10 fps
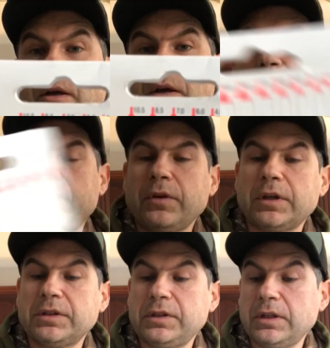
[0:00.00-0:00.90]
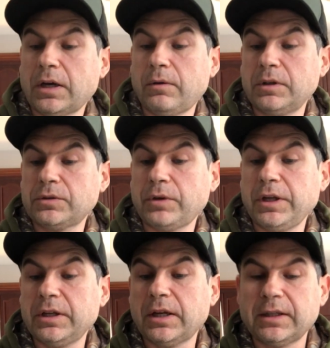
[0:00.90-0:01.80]
If you can see, that one's
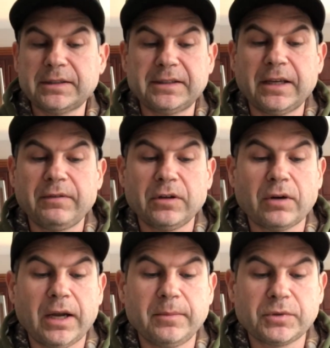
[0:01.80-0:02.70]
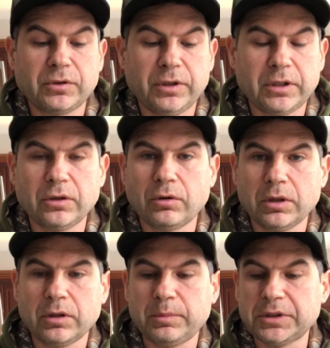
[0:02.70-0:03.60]
rated at 7 grams, so you can go a
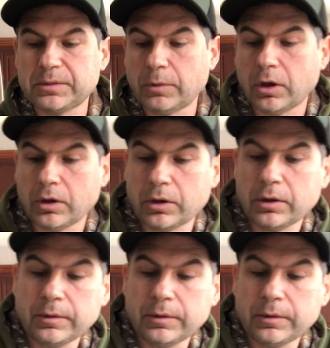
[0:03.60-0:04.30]
little bit smaller.